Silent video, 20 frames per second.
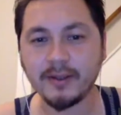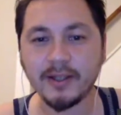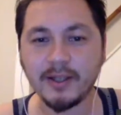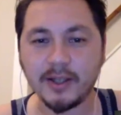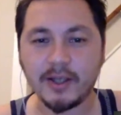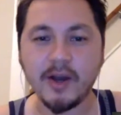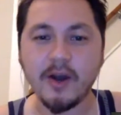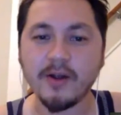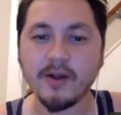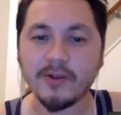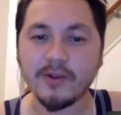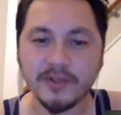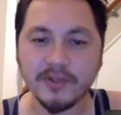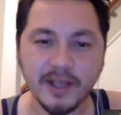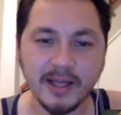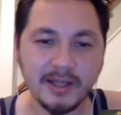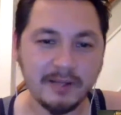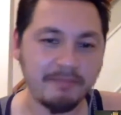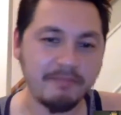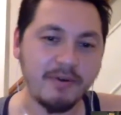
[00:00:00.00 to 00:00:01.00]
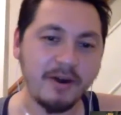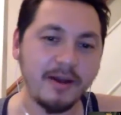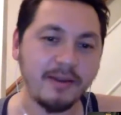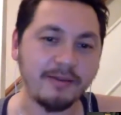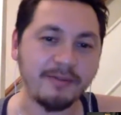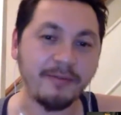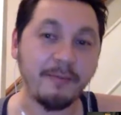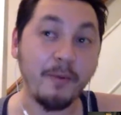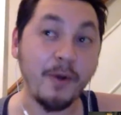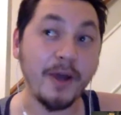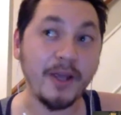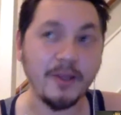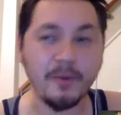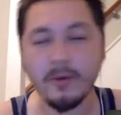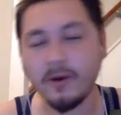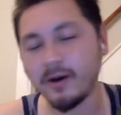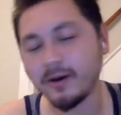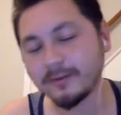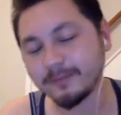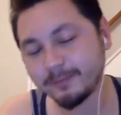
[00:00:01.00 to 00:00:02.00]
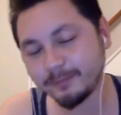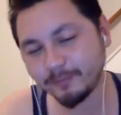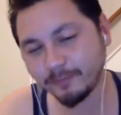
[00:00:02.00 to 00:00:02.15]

You can't see any breath from where you are.